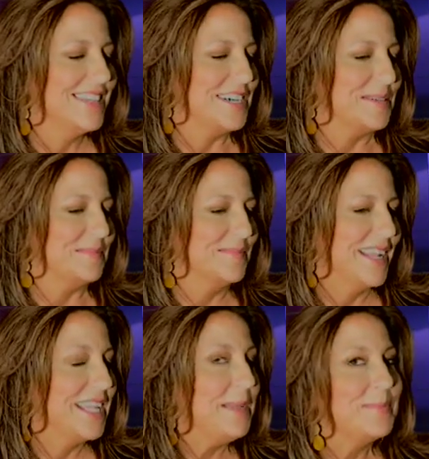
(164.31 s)
Um,
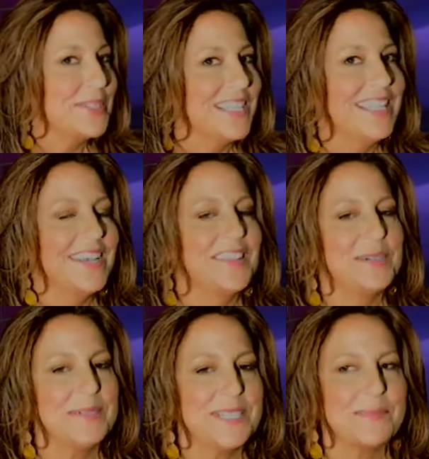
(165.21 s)
I keep looking out
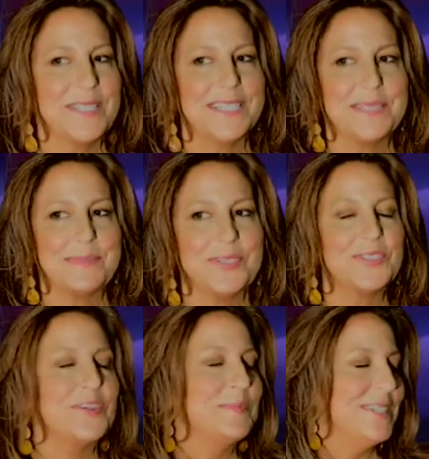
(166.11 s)
there because my husband
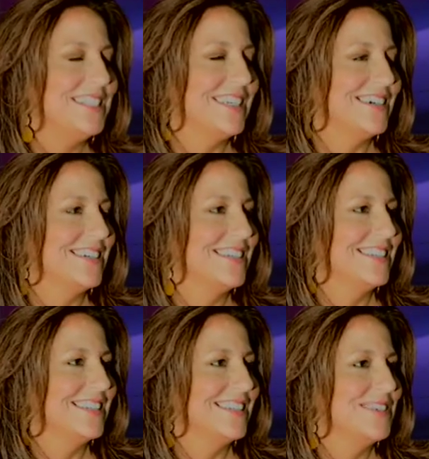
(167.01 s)
drove me down,
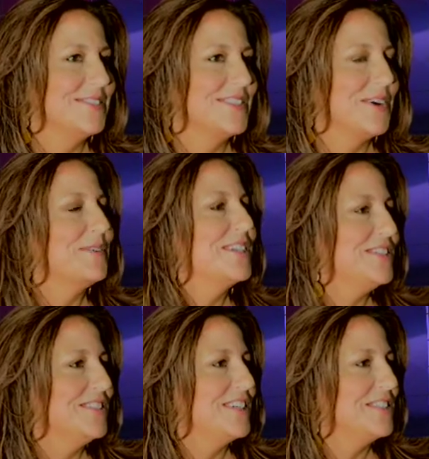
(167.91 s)
and it was all we could
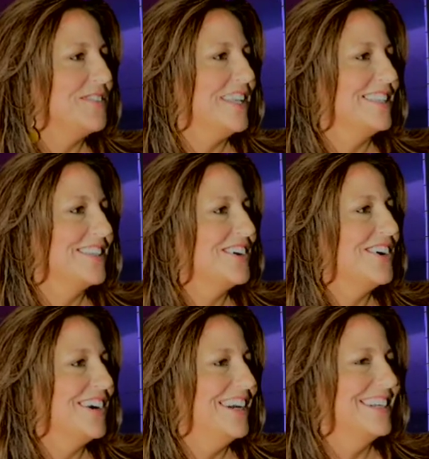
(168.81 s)
do not to fight in the car.